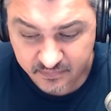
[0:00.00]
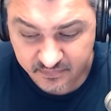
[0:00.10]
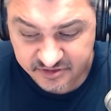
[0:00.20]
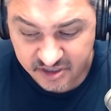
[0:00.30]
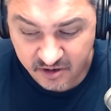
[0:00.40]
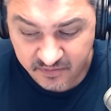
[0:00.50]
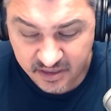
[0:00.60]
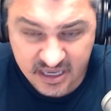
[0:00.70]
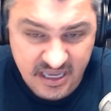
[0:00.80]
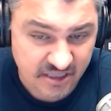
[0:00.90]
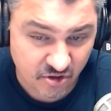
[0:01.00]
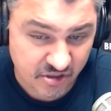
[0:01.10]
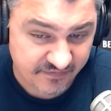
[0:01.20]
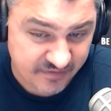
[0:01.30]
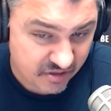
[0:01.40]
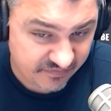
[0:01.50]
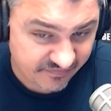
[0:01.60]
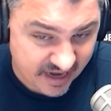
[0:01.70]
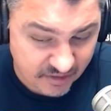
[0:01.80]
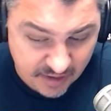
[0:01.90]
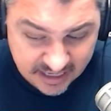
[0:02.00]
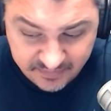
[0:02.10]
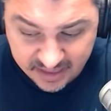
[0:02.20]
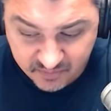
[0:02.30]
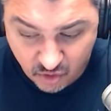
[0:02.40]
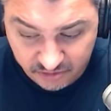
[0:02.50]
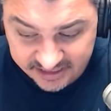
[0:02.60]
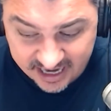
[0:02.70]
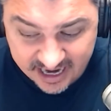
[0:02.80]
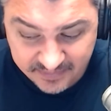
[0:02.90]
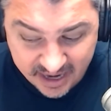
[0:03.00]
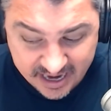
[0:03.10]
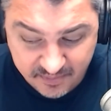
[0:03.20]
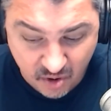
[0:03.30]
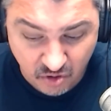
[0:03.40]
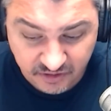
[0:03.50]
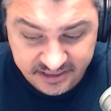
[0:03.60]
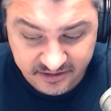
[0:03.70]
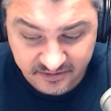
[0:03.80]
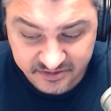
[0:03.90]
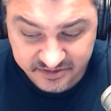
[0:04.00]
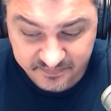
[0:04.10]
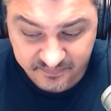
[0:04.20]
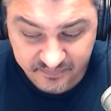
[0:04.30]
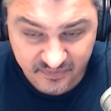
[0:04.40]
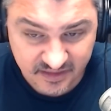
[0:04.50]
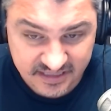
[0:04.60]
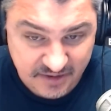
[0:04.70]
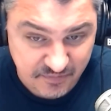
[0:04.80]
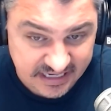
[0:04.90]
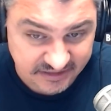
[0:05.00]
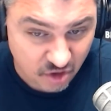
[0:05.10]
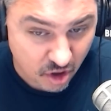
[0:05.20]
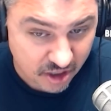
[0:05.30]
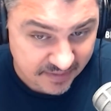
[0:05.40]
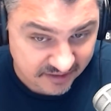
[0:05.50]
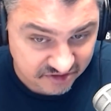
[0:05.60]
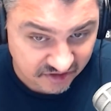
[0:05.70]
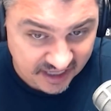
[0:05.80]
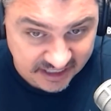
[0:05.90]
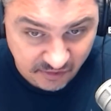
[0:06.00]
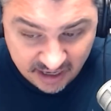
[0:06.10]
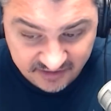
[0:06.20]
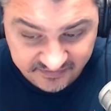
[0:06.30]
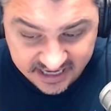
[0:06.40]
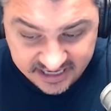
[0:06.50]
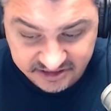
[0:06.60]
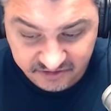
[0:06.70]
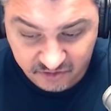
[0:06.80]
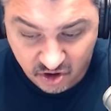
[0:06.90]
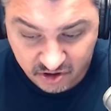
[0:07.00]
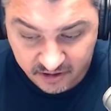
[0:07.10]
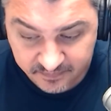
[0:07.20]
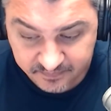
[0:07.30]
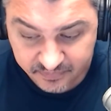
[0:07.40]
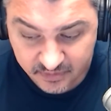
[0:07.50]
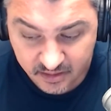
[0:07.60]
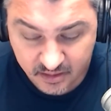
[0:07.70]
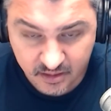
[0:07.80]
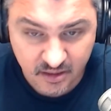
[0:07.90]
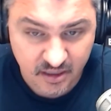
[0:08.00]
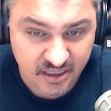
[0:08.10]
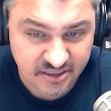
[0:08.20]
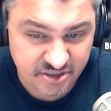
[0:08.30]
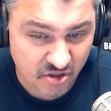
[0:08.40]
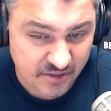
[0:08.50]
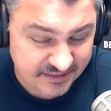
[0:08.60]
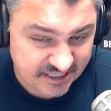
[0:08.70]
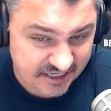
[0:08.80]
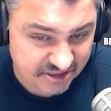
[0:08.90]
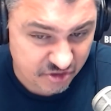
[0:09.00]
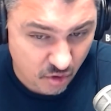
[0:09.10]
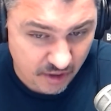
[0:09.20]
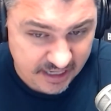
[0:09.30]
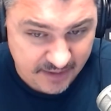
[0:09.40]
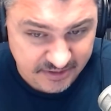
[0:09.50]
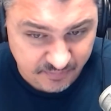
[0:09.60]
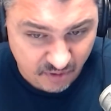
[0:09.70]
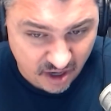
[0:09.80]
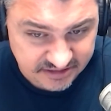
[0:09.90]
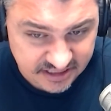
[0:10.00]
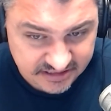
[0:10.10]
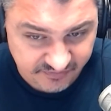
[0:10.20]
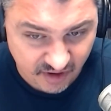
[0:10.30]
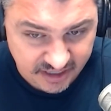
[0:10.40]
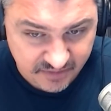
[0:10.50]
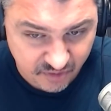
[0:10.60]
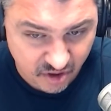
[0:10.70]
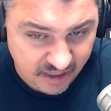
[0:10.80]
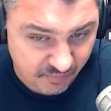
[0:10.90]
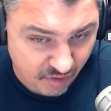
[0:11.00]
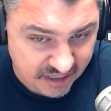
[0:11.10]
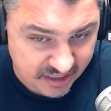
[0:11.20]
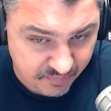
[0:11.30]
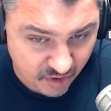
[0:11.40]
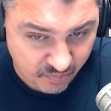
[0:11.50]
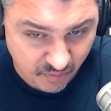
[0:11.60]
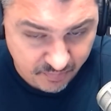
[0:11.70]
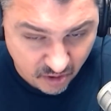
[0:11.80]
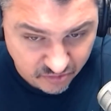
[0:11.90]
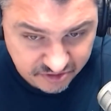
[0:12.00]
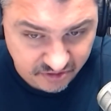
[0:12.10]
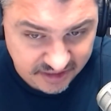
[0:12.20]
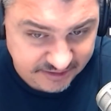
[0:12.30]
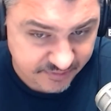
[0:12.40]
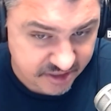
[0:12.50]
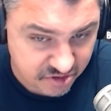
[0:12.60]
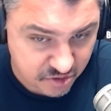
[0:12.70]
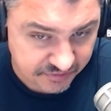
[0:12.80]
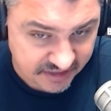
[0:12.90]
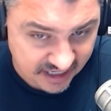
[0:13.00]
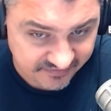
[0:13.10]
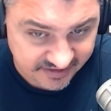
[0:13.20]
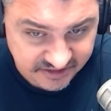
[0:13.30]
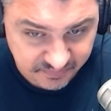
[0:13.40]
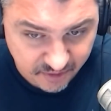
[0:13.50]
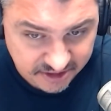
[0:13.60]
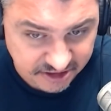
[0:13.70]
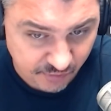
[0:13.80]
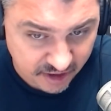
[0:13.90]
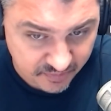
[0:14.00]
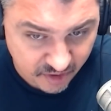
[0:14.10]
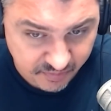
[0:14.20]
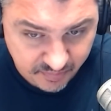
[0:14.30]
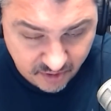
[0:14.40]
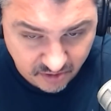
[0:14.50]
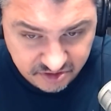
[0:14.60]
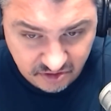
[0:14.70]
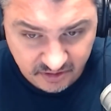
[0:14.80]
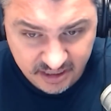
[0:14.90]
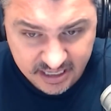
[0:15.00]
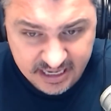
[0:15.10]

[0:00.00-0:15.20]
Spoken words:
So look, if you can find a way to make more time, I am all ears. And then we can talk about delaying gratification longer. So let me tell you a story. I'm in the process of writing a book. I'm writing a book proposal. That's what you do with nonfiction books. You write a book proposal.